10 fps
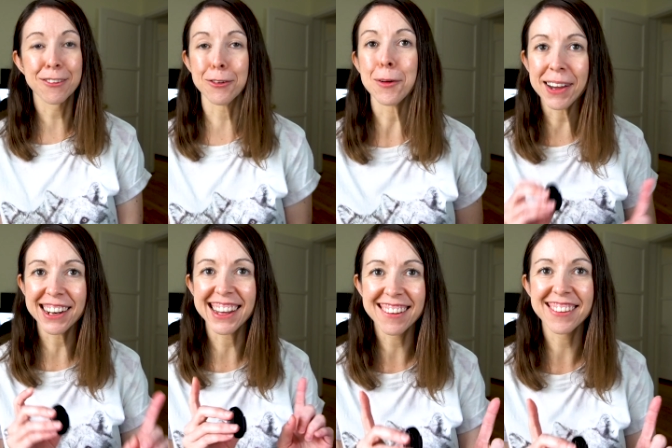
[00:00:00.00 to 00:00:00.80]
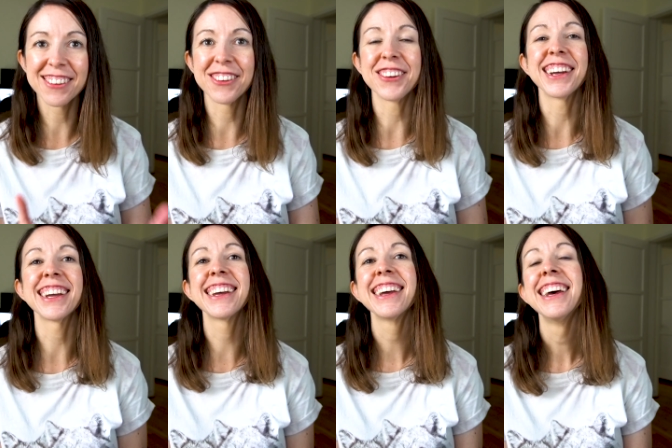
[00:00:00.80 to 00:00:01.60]
for my next
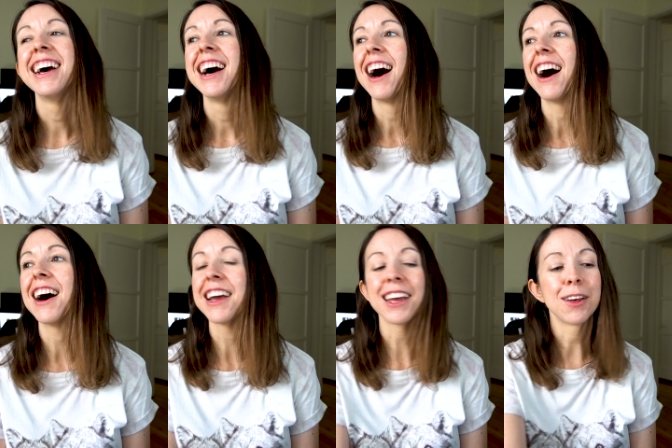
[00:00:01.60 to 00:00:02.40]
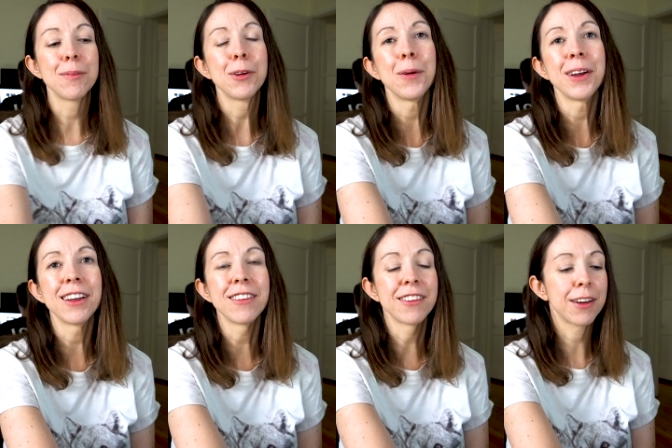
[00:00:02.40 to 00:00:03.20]
trick,
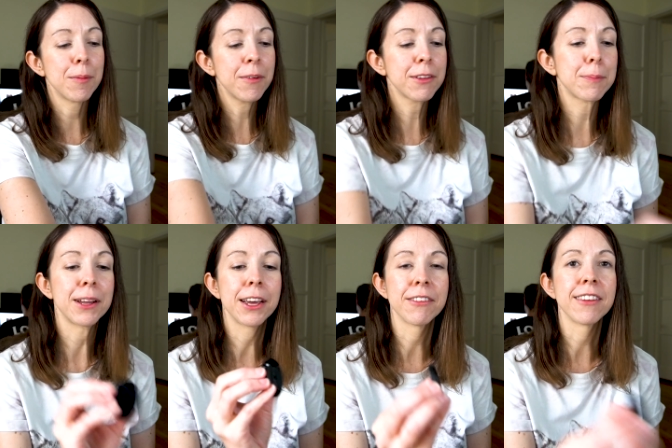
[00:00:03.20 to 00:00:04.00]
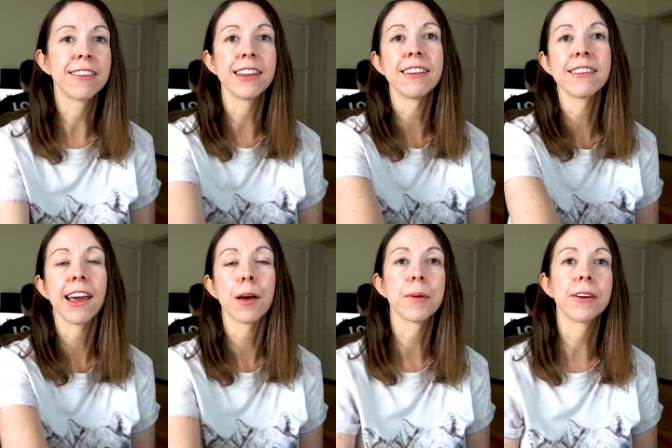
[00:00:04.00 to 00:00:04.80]
I'm always playing with this lens
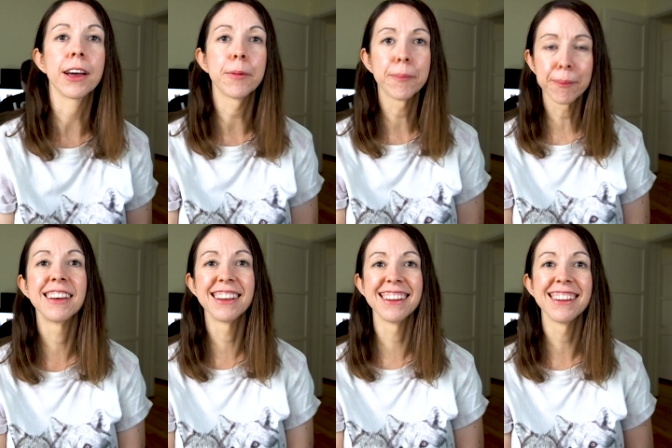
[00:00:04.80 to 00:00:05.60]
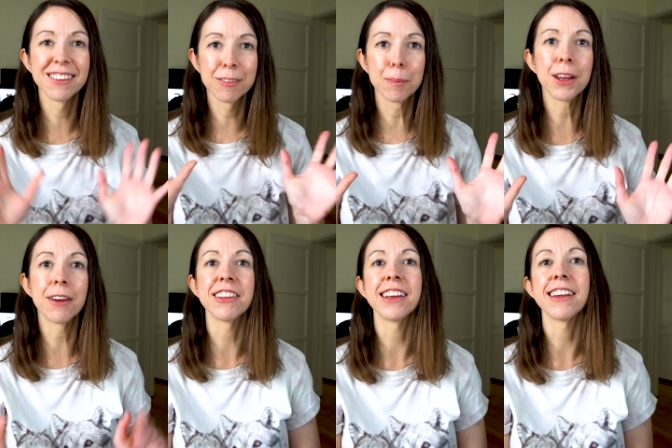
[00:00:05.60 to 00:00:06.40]
cap, okay. Put
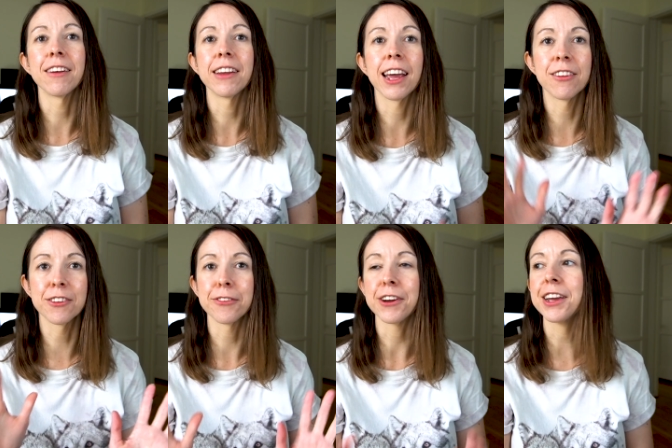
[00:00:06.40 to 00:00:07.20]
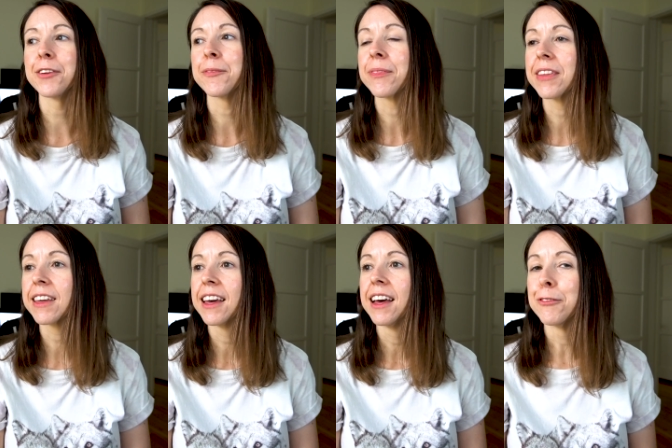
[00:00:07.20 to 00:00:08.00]
everything down, hands are free.
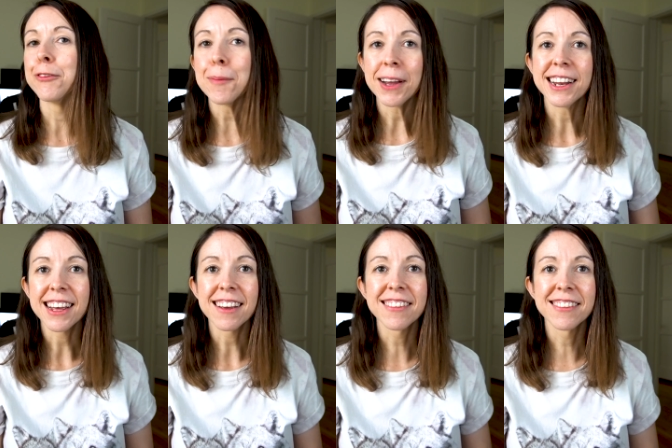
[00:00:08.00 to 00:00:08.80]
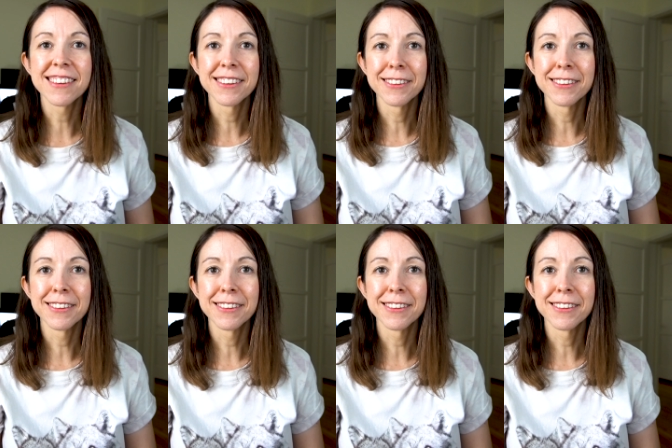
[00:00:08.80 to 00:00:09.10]
For my next